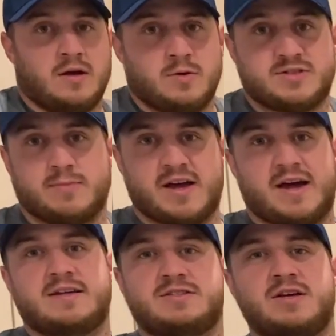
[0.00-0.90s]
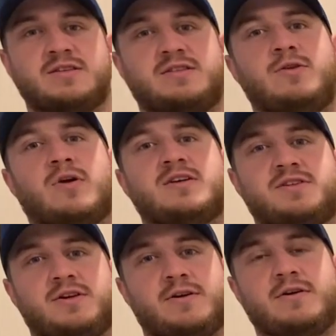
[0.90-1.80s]
What's up, guys? D-Ross
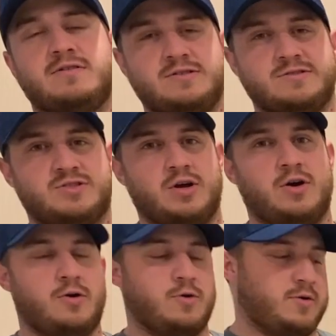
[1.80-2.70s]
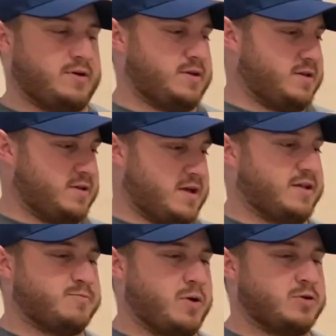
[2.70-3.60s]
here. So I
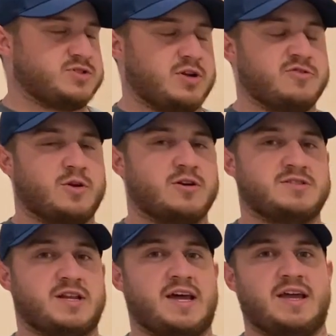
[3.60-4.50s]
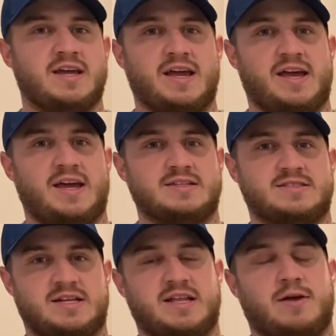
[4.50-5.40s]
posted on Twitter today and
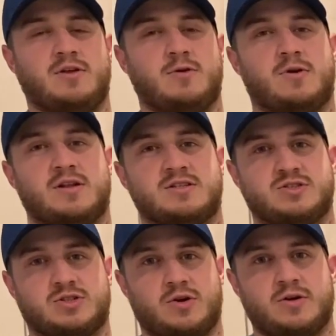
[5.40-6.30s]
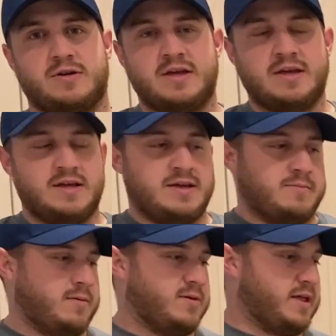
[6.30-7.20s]
said that I really wanted to start
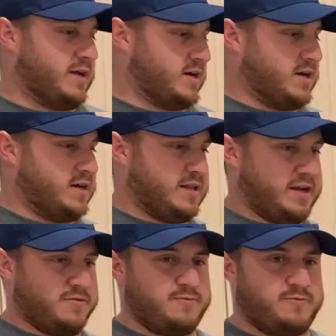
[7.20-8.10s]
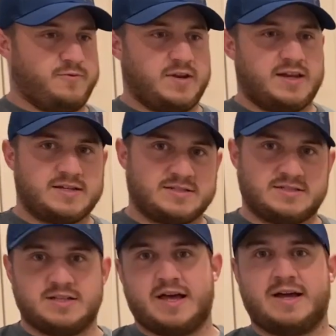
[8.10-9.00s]
maybe like a fitness
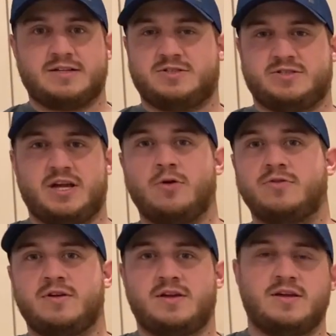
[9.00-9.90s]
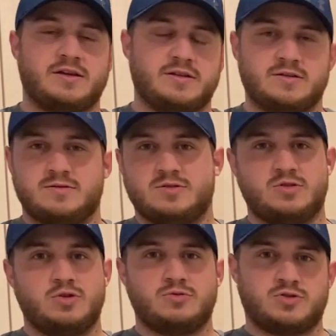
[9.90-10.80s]
slash healthy
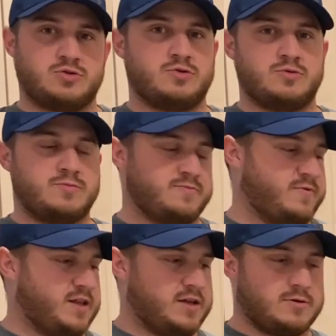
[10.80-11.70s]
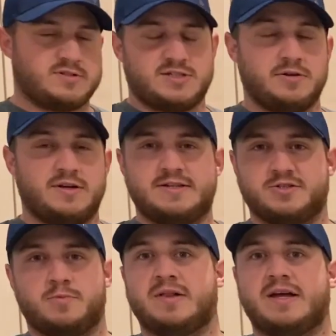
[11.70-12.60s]
YouTube video series
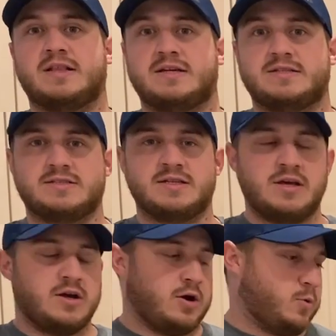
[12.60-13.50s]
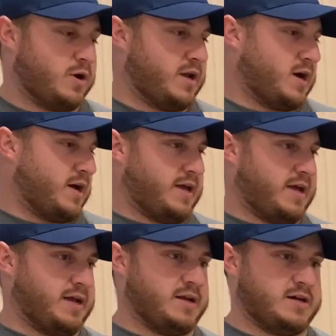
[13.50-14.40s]
or playlist or whatnot.
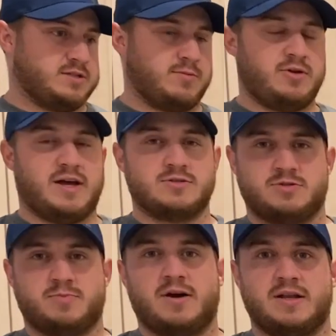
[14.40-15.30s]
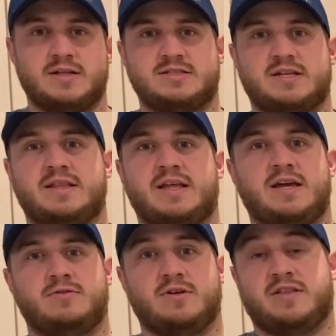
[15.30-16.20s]
And some of you guys responded and said that
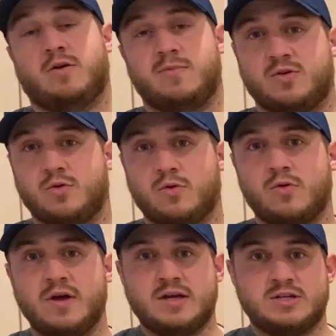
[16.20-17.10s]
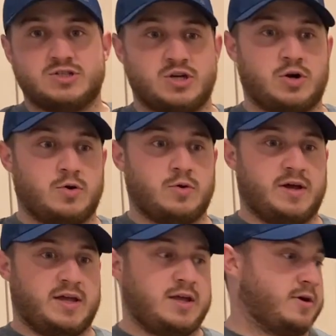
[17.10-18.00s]
you thought that would be cool. So
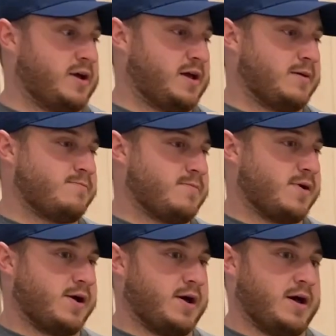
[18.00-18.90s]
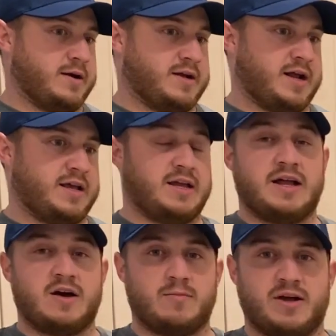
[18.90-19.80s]
here I am, kind of getting
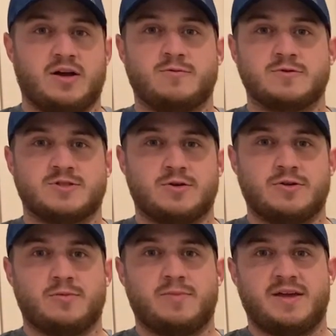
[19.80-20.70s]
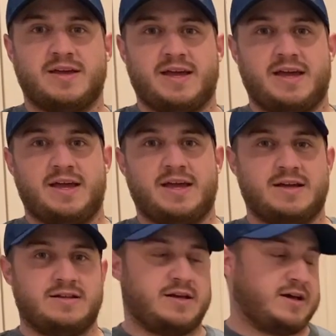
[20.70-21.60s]
out of my comfort zone a little bit, and